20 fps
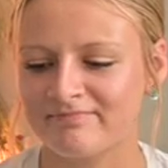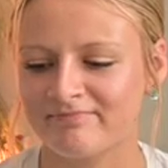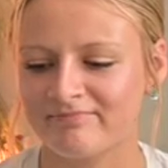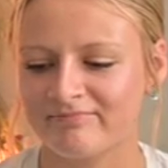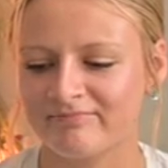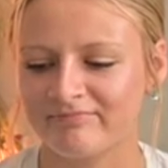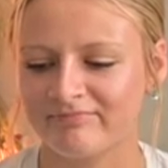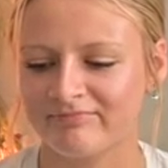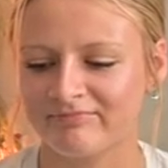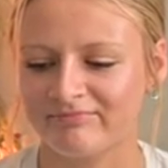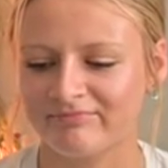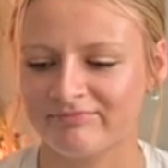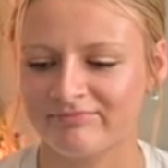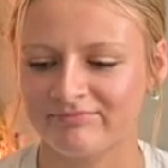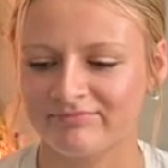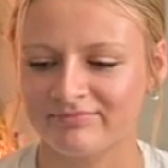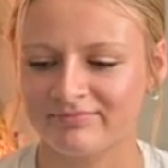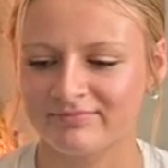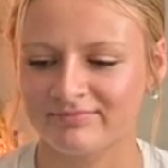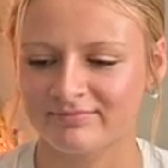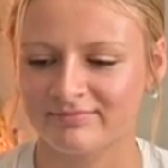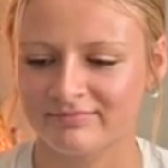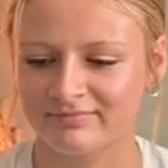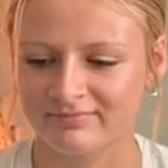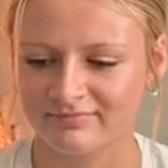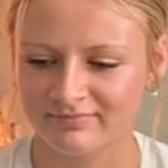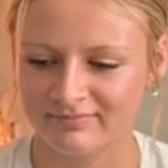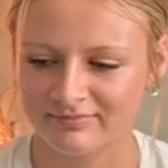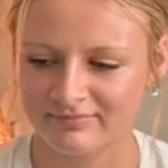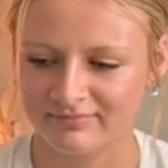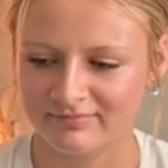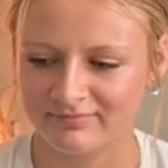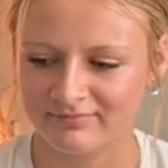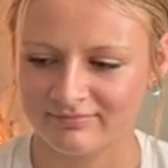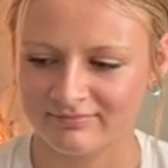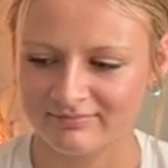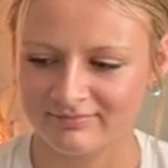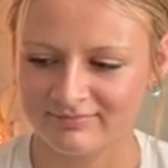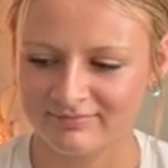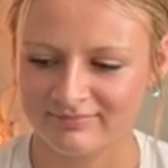
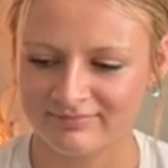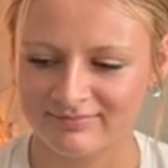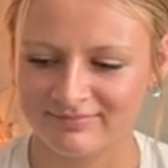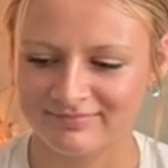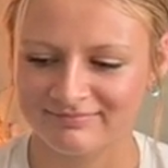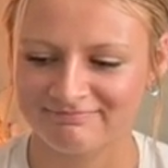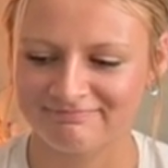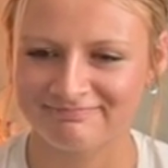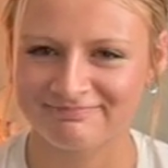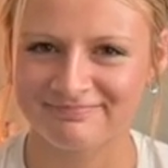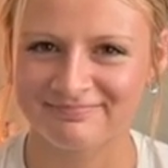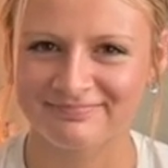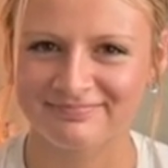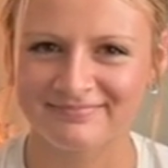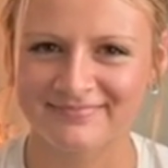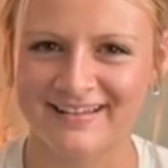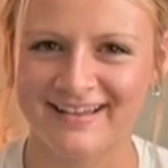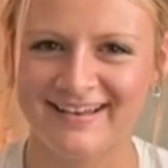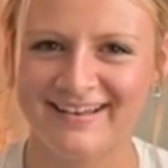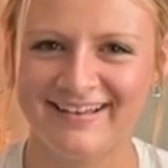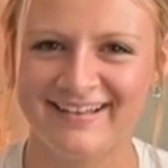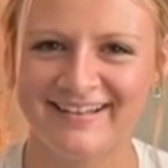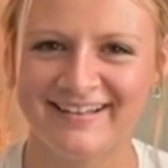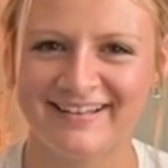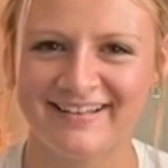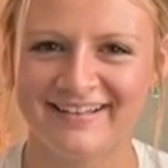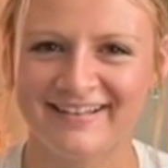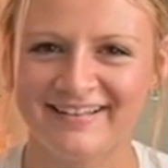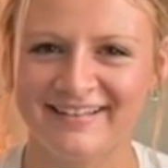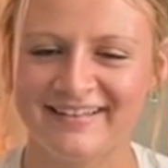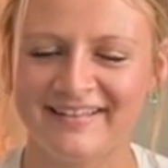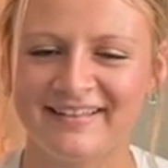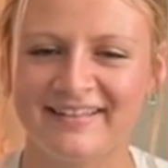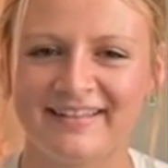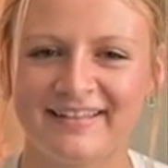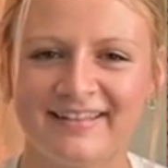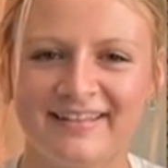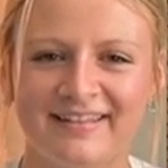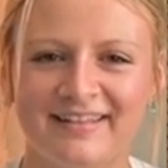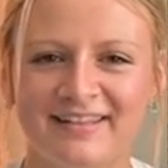
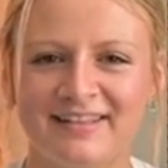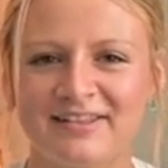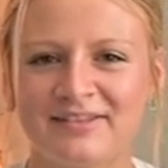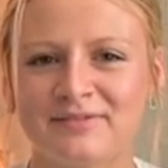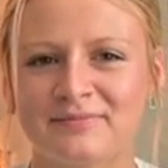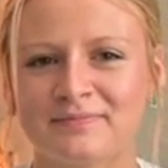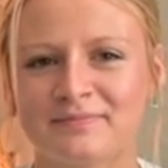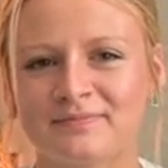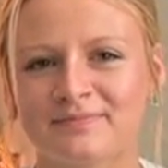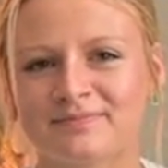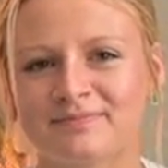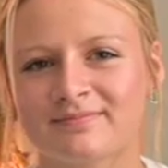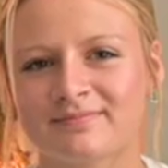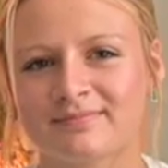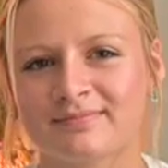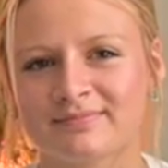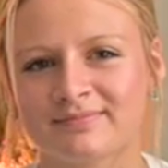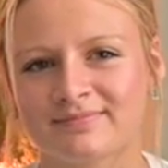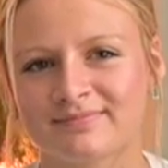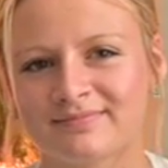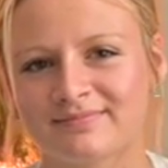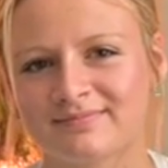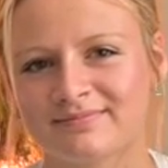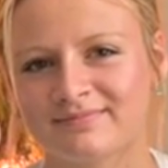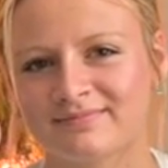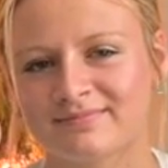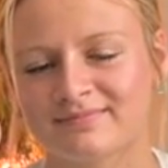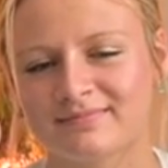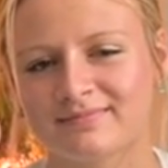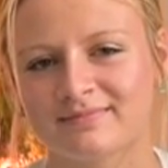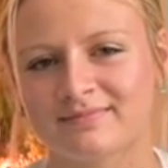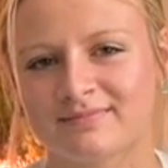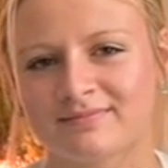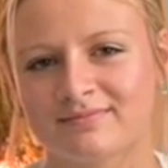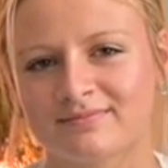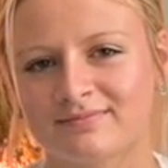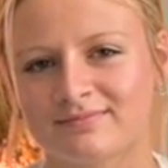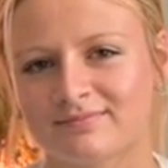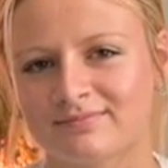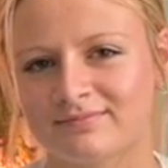
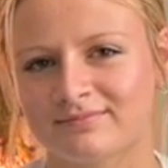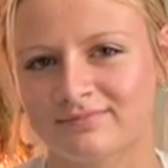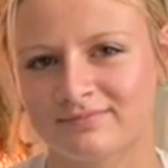(not speaking)